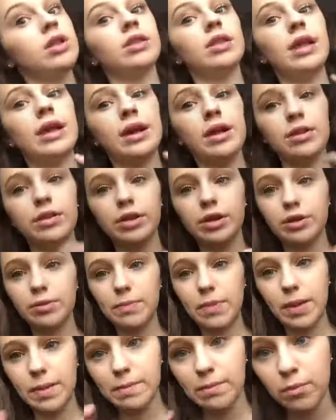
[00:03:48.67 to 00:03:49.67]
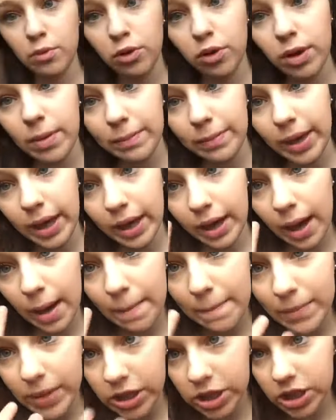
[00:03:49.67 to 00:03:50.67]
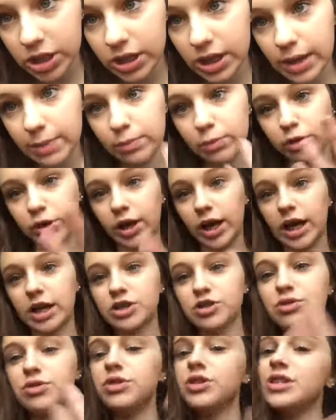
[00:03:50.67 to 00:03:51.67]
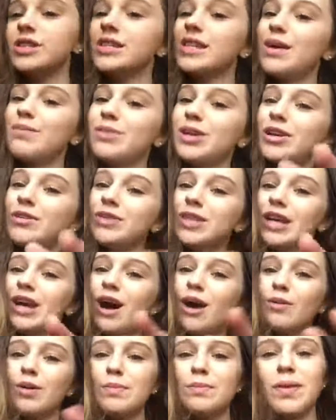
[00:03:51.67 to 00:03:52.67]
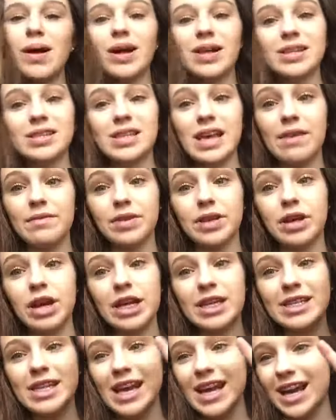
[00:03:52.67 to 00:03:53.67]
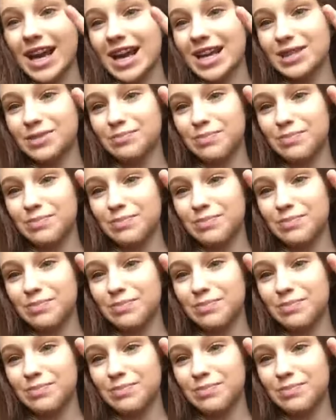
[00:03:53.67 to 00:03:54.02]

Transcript: Like a little bit more makeup, but just like more natural. Just let me know in the comment box. Have a great day, guys.